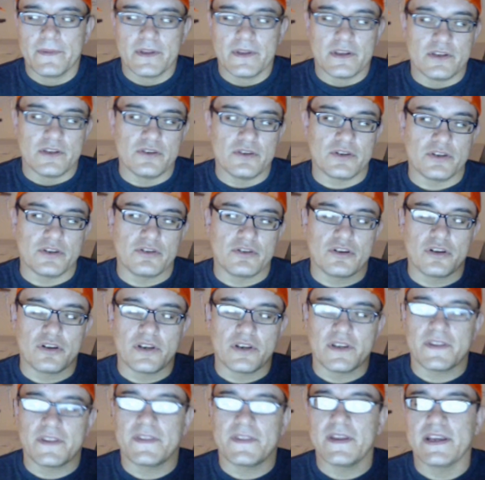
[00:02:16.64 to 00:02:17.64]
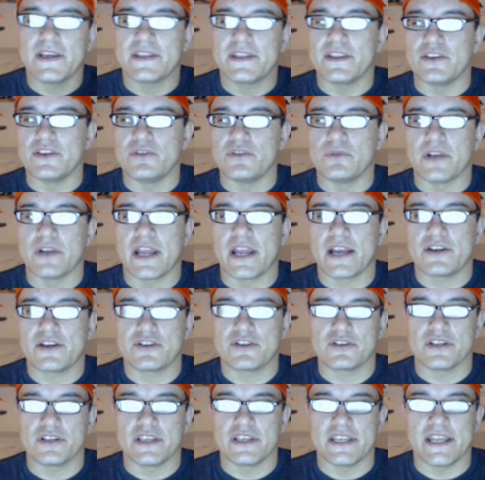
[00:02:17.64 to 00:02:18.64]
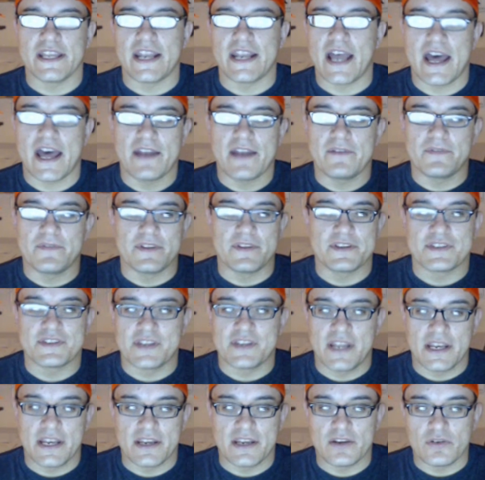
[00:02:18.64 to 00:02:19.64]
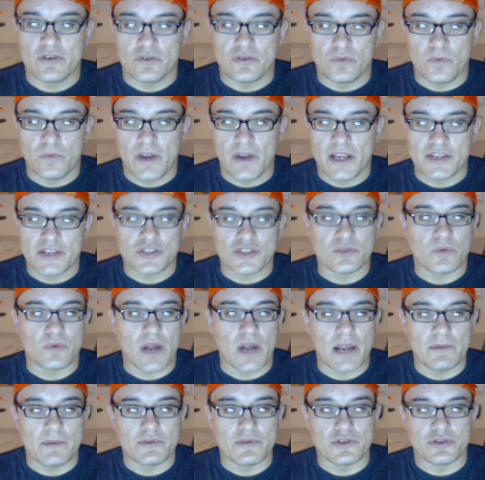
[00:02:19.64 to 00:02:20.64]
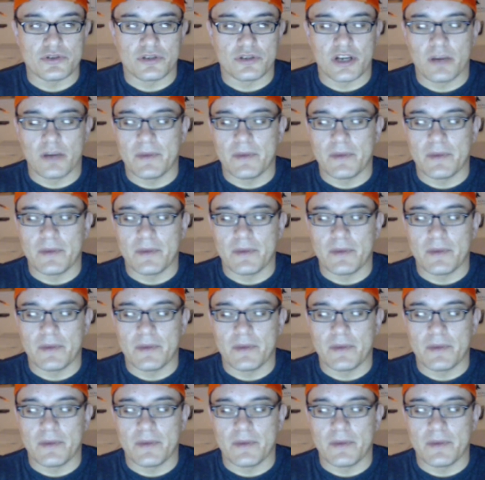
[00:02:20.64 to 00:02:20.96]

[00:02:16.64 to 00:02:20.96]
You couldn't think that you would actually get out of this in any good way, so why would you come